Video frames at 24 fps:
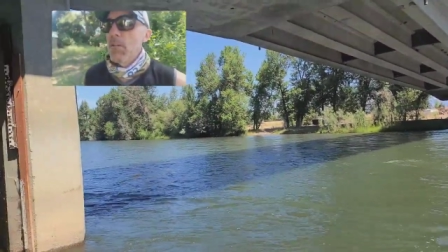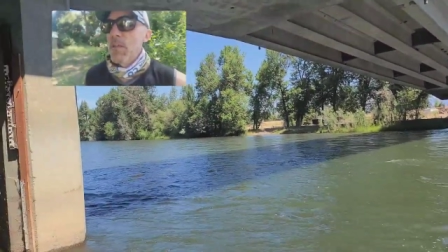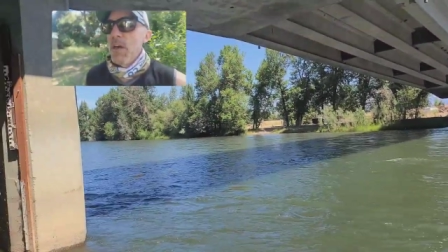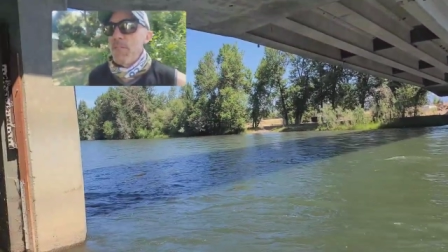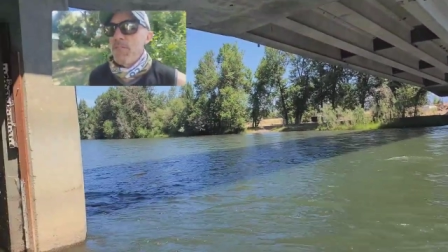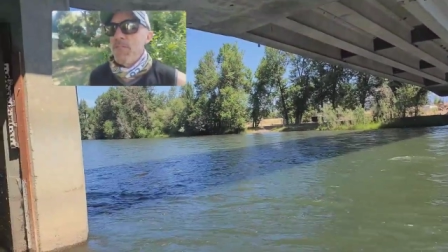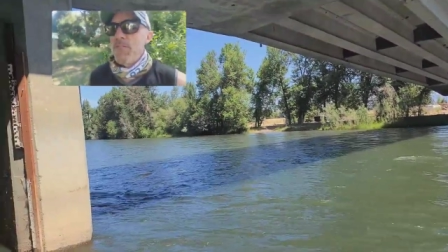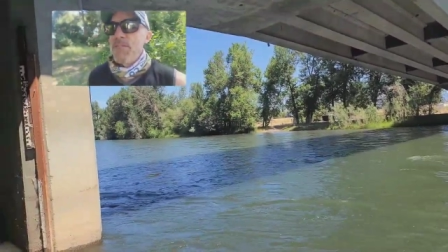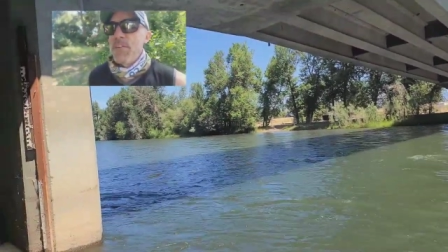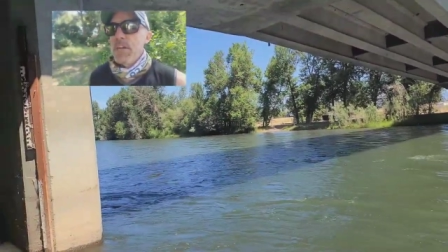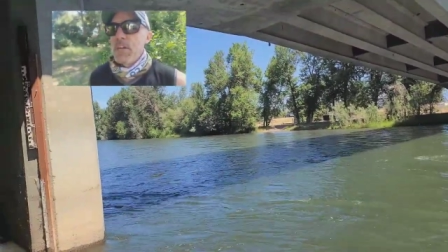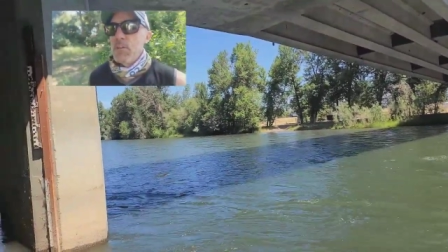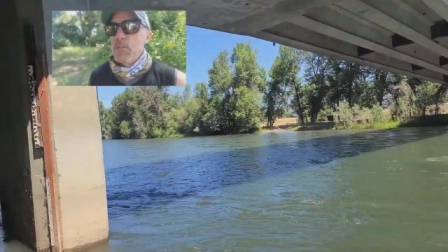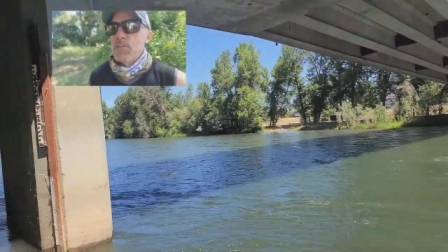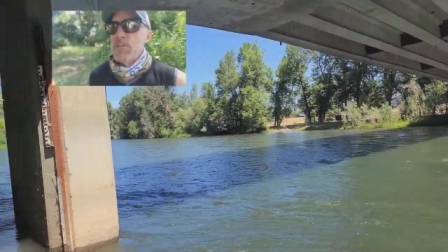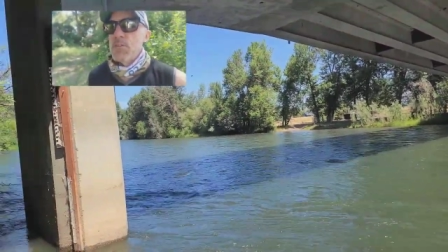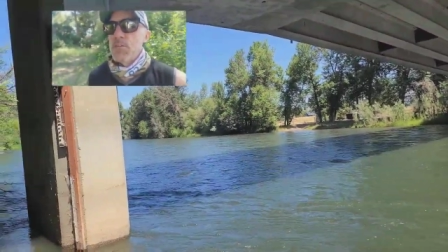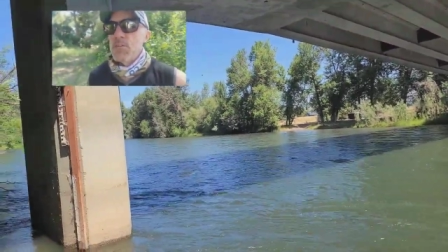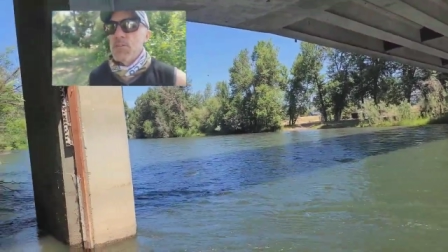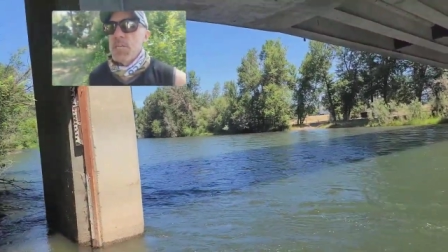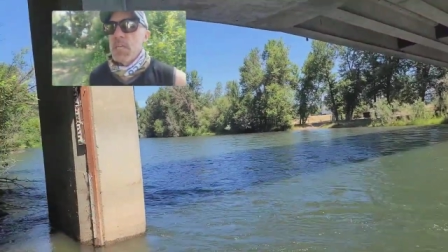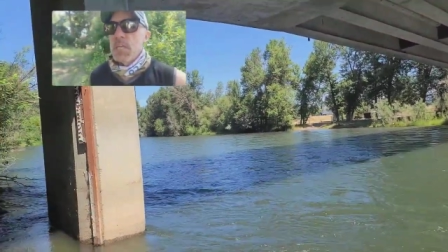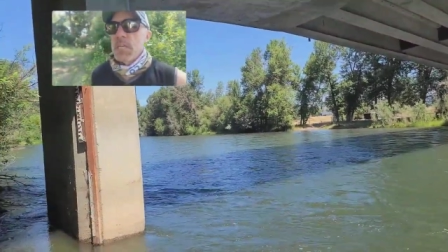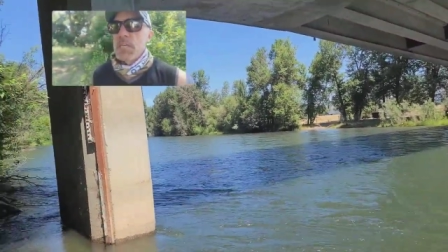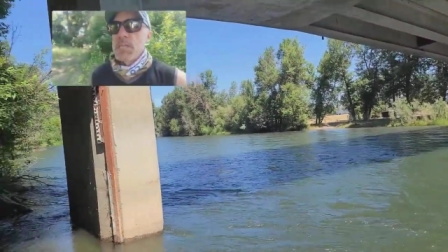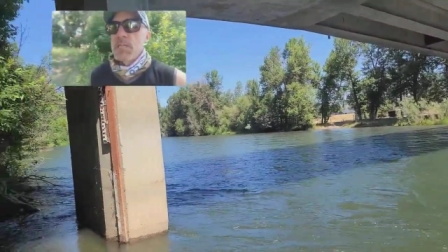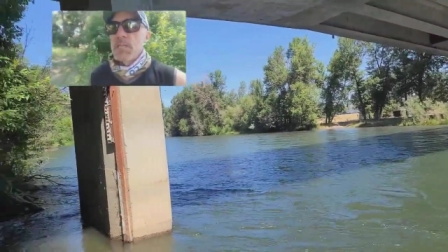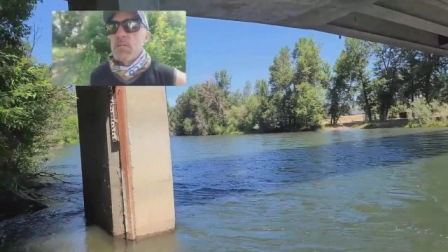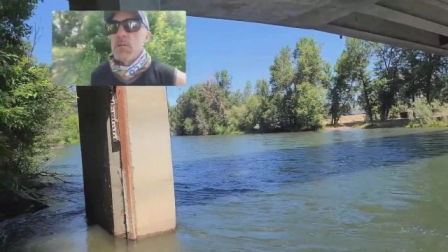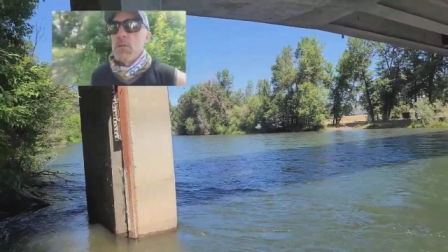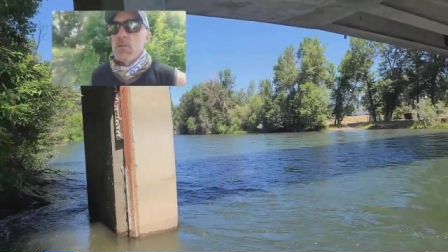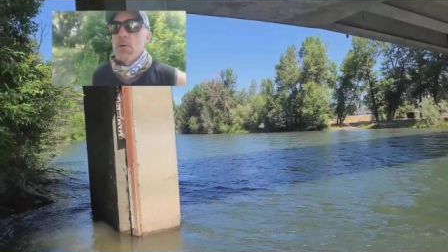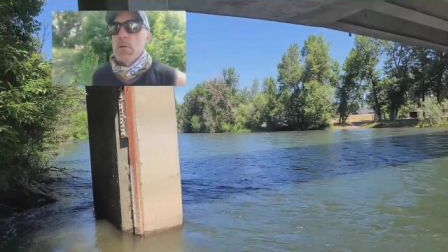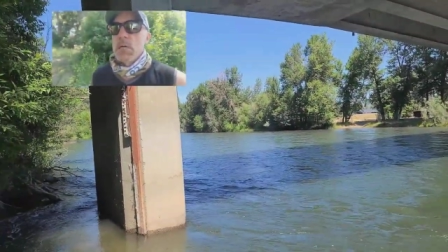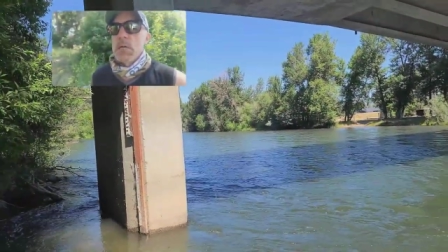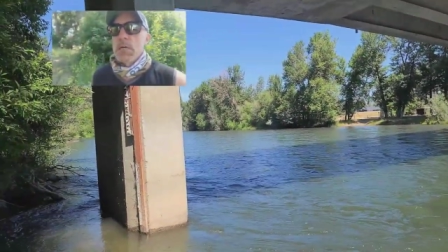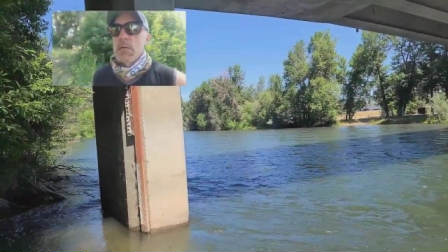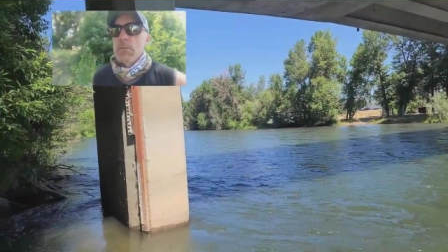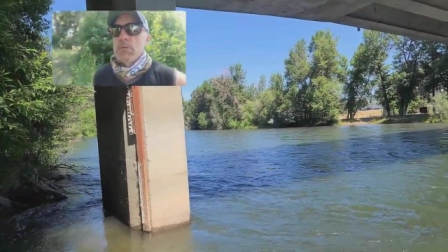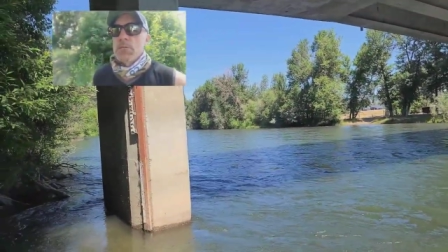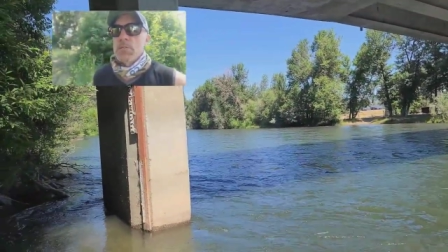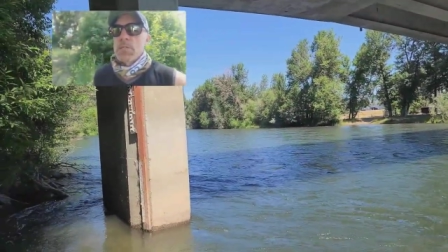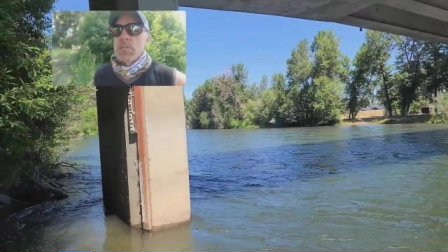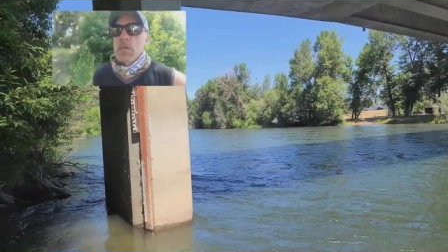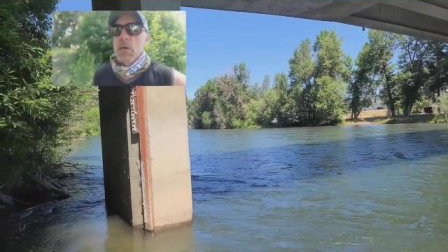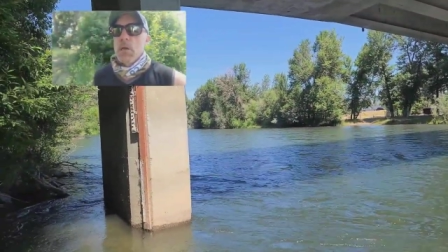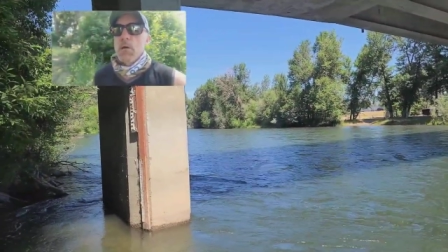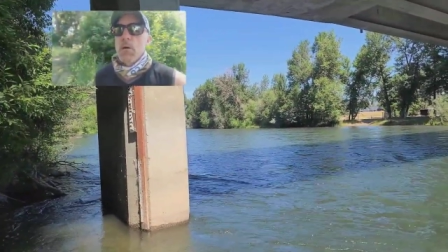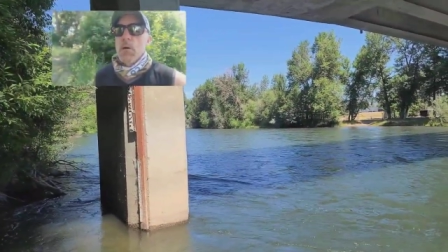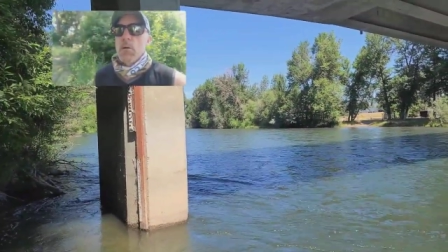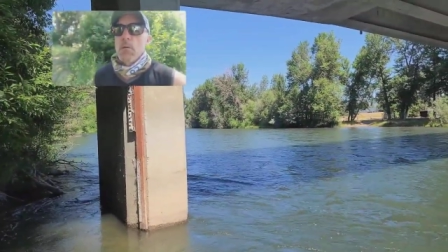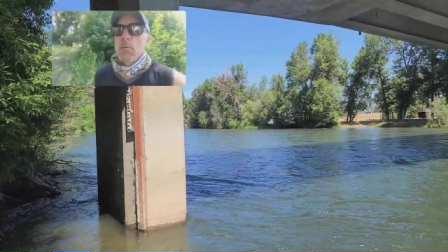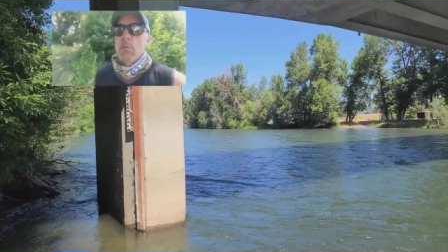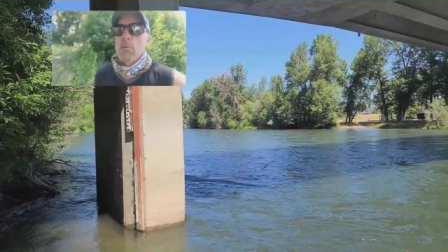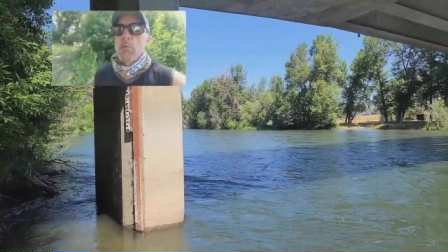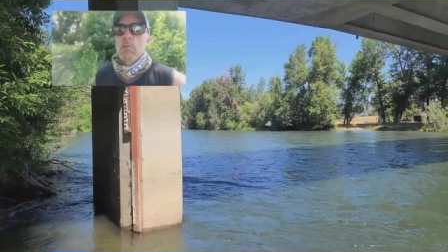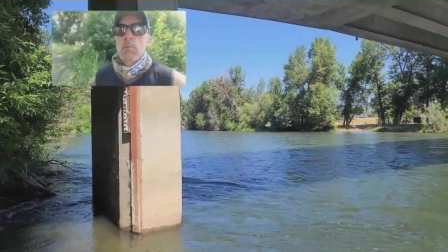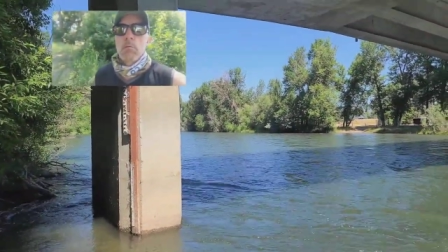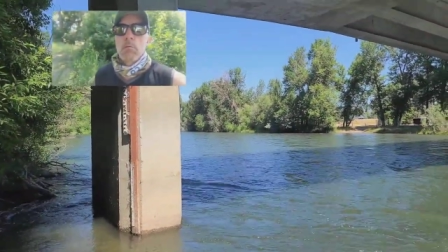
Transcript: that filters into it. So